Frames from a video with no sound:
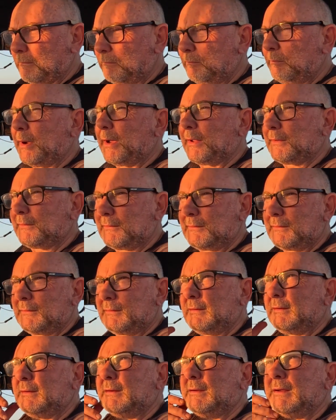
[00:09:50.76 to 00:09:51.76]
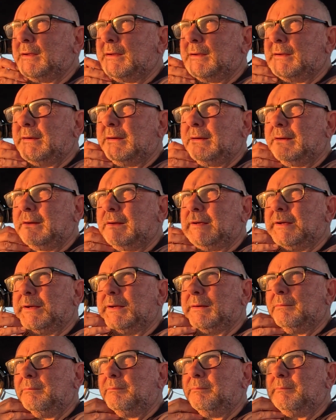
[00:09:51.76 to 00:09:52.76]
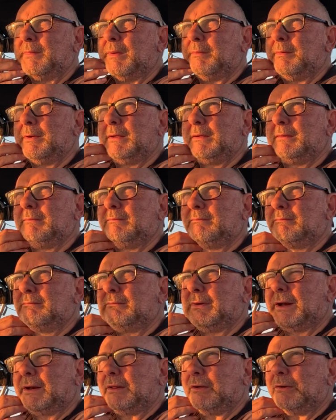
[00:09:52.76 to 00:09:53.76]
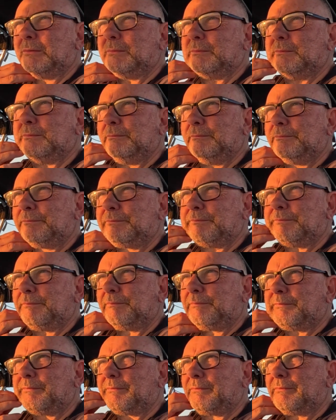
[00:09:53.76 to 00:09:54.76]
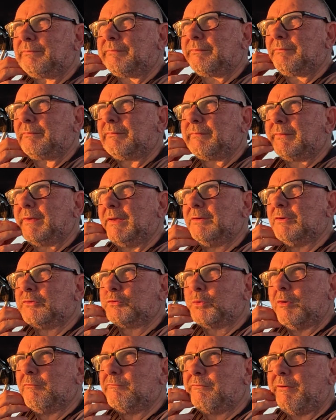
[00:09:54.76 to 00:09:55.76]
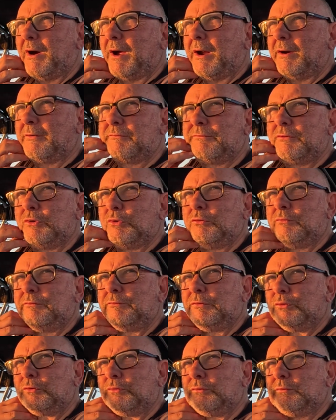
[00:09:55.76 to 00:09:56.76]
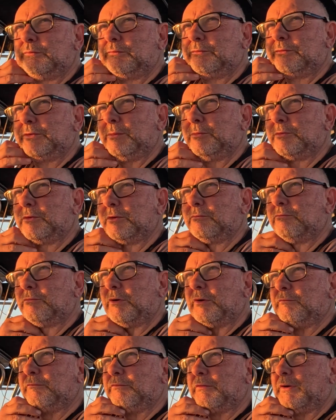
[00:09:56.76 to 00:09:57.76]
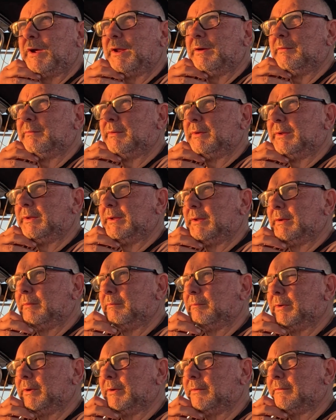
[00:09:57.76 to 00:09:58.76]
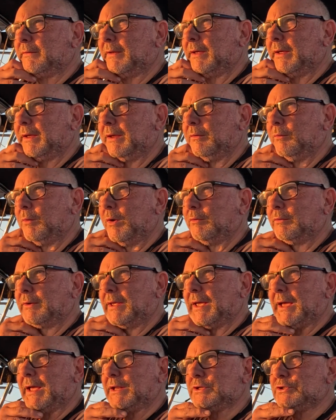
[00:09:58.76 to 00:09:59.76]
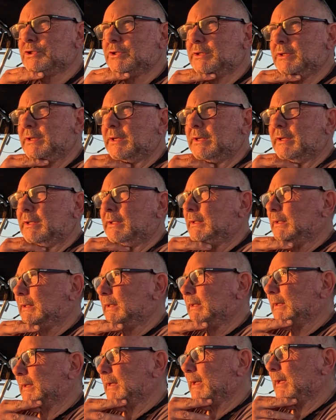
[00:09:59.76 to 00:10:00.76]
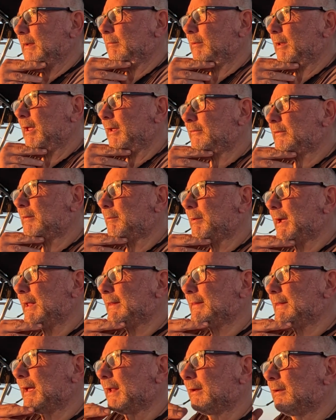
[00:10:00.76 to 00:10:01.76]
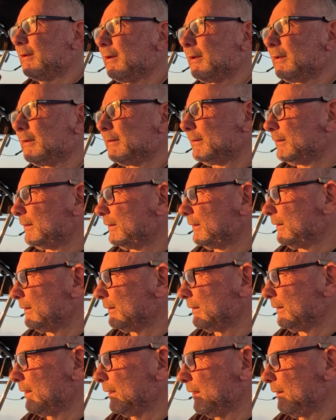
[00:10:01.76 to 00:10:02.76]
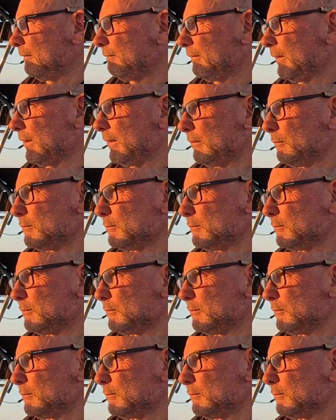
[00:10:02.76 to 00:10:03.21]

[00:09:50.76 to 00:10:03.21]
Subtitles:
but maybe, I don't know, it just won't fire. Fuel seems to run fine, but it won't catch. Last time I had that, I figured it